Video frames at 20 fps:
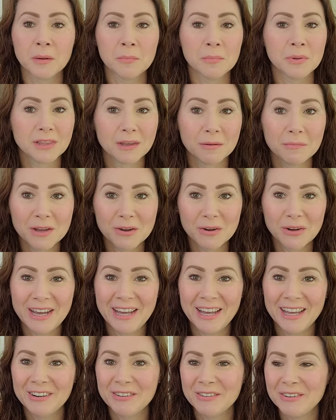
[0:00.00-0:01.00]
But let me go
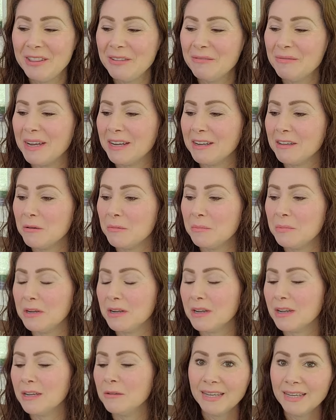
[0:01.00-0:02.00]
ahead and read the back of the
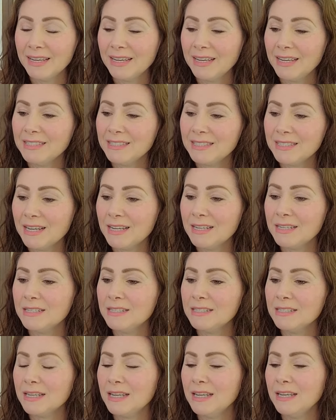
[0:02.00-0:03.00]
book. It
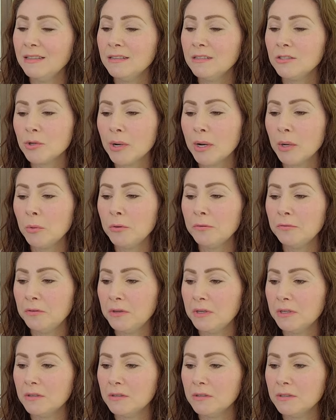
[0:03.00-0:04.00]
says, In the tranquil
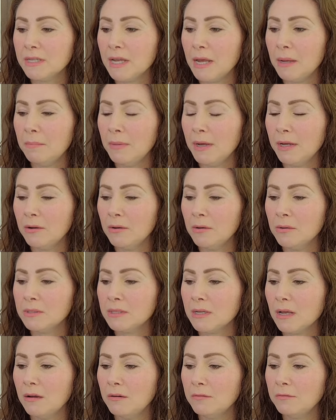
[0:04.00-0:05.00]
fields and
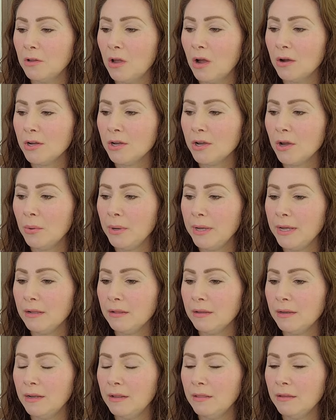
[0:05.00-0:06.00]
meadows of long ago
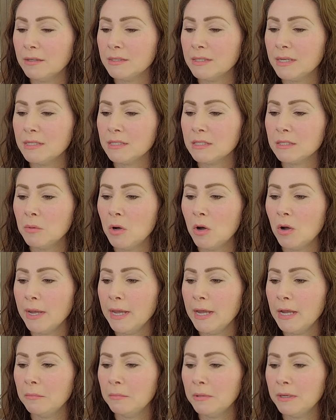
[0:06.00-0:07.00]
England, there is a small
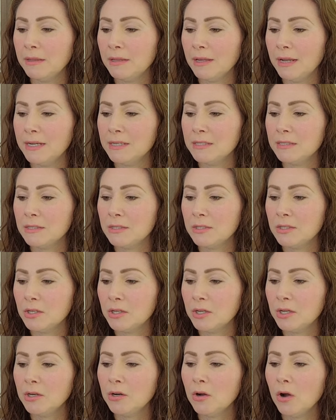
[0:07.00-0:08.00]
hamlet that has
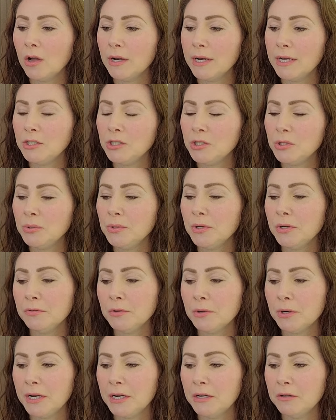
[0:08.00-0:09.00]
stood on a jute of
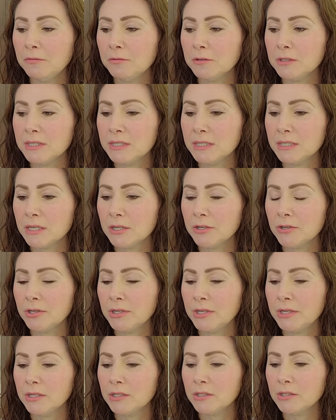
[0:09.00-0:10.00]
granite for
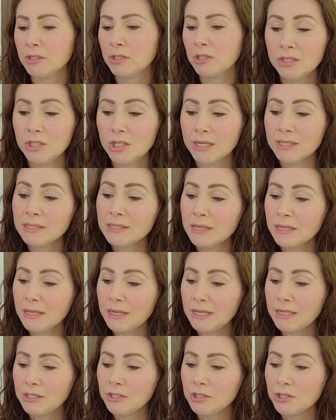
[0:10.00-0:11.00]
600 years. Just to
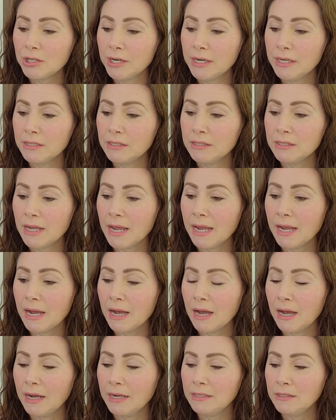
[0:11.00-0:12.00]
the east stands a
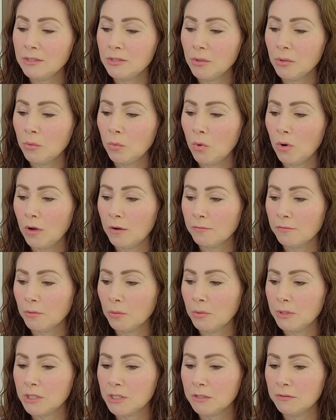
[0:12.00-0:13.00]
high stone wall for
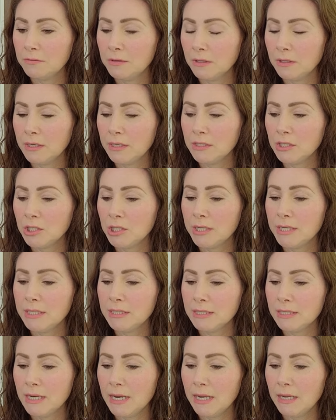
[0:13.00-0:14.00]
which the village
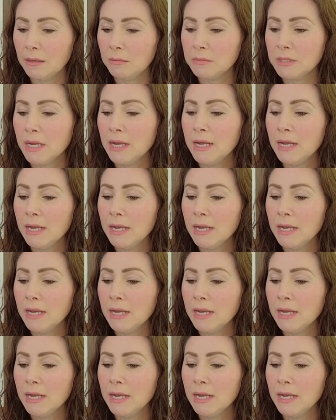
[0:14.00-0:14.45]
is named.